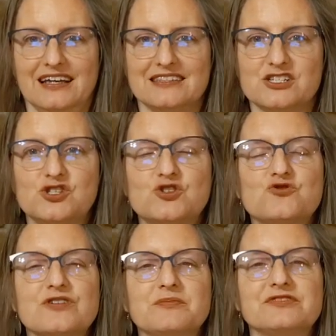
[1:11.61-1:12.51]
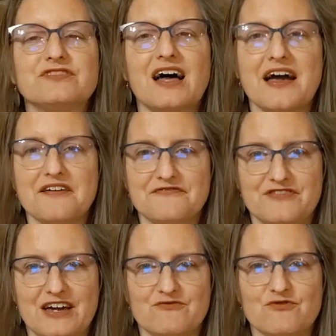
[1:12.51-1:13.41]
the stream of life
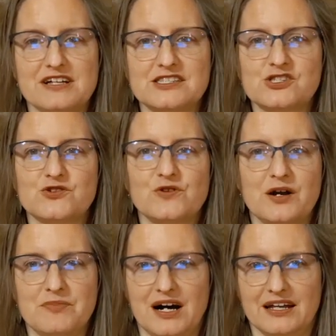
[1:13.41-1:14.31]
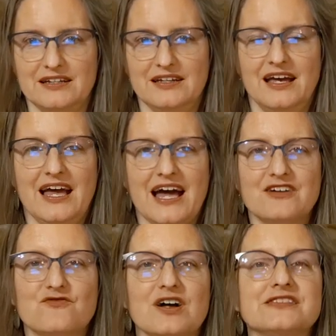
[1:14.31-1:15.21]
that runs through our body
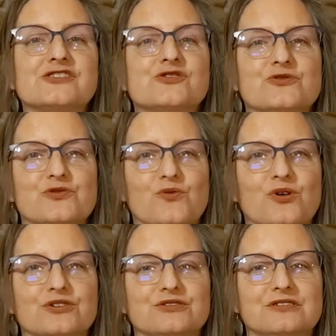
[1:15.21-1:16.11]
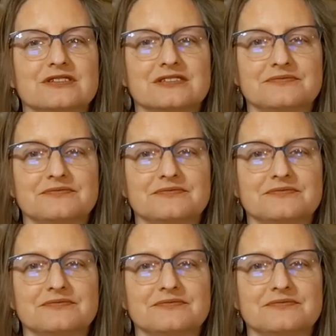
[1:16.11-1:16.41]
and runs through the world.